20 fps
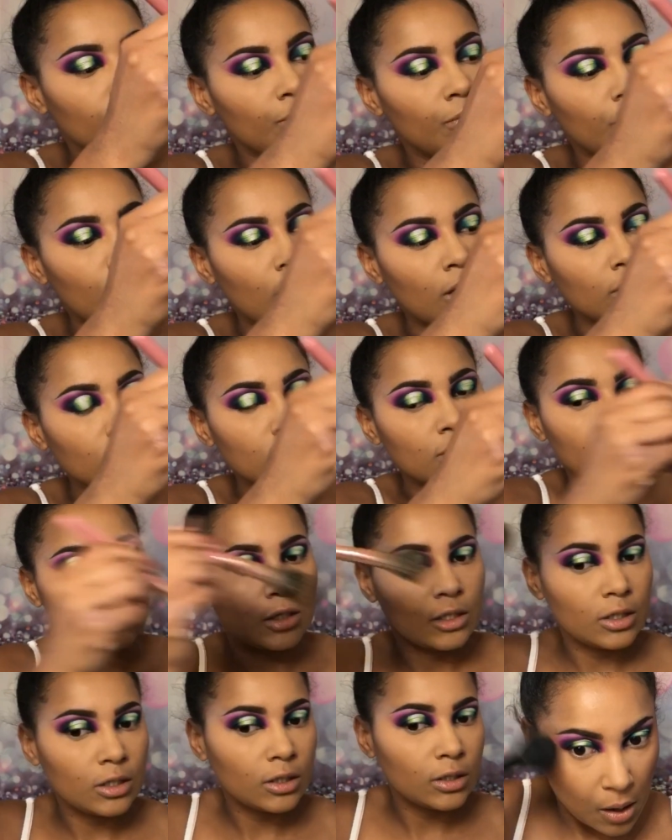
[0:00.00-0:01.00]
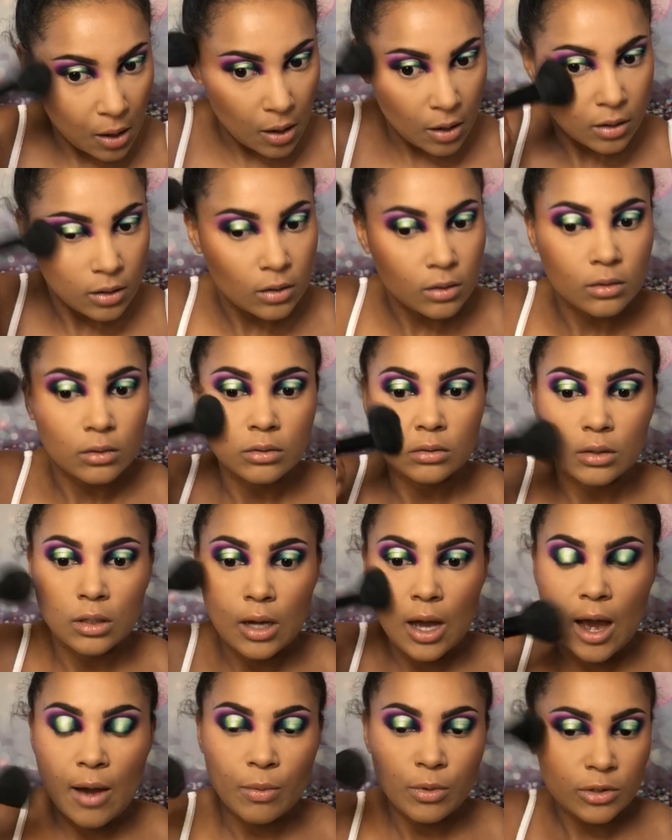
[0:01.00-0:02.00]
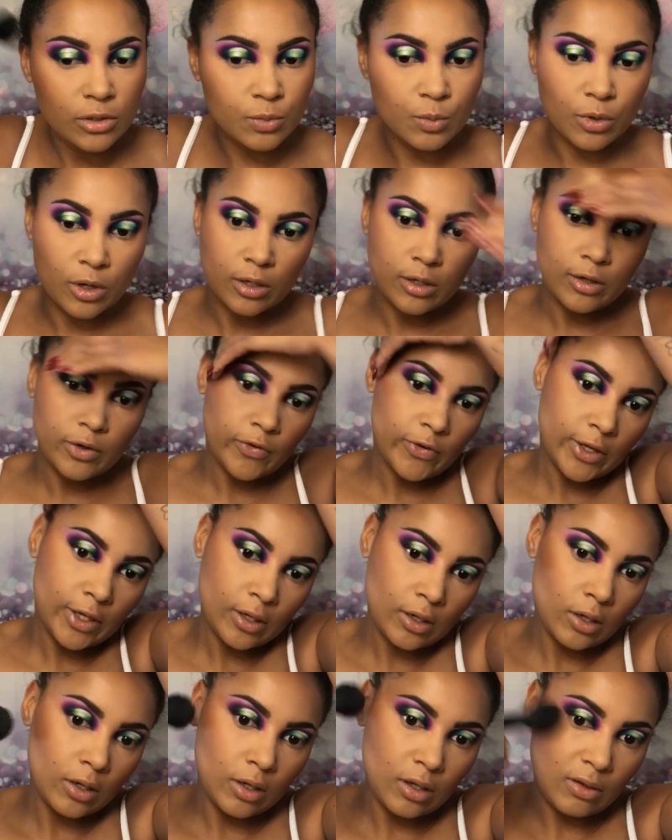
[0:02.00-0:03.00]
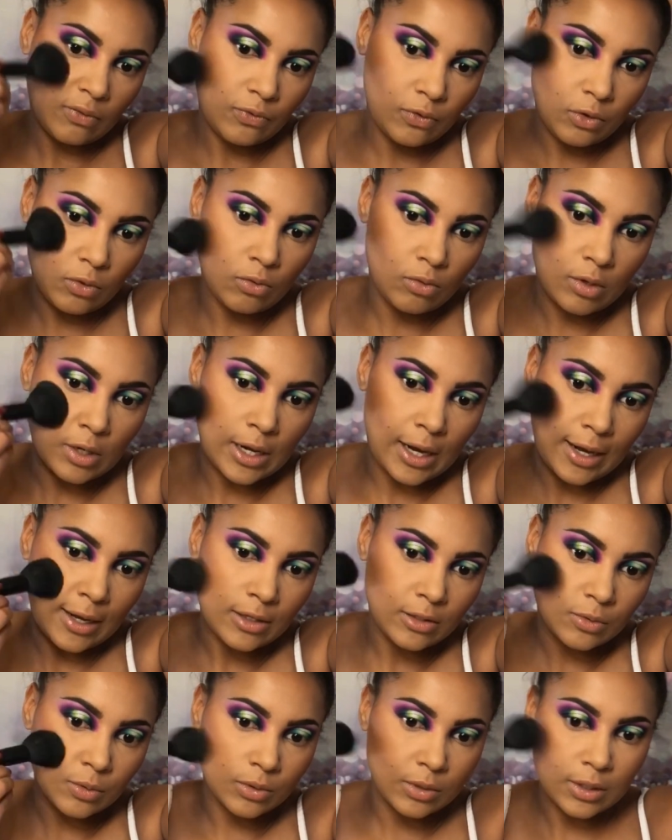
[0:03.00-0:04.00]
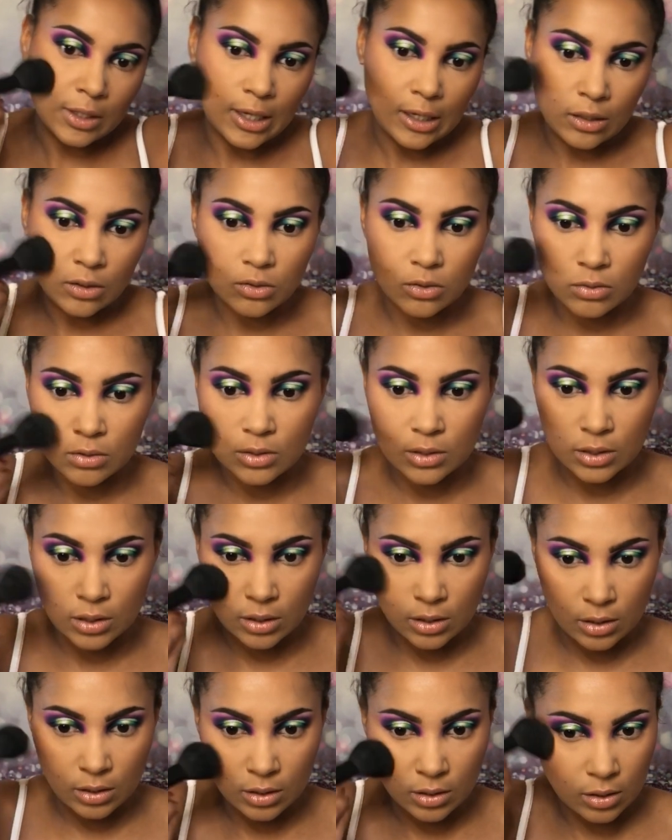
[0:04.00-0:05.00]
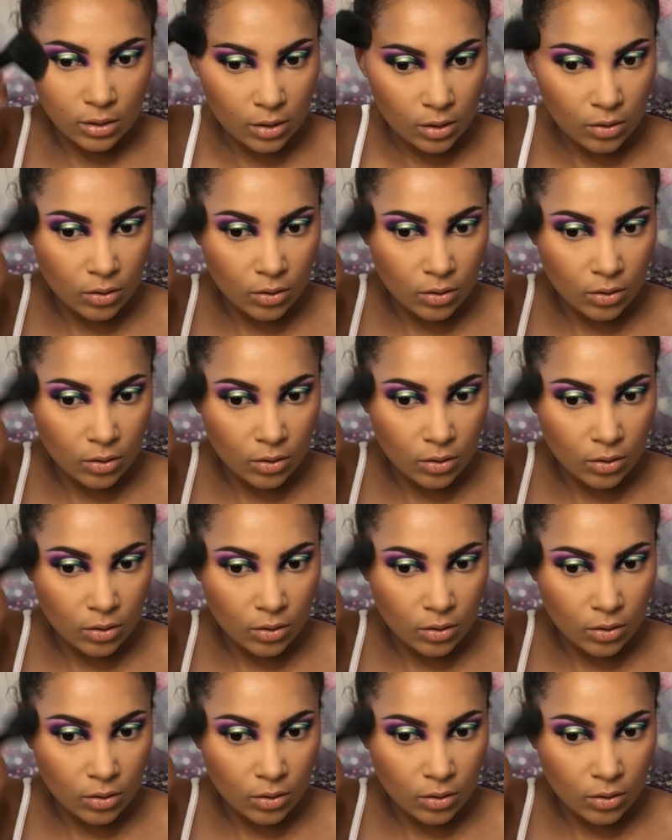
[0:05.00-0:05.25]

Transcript: Bronzer. I was wondering if you guys would like to see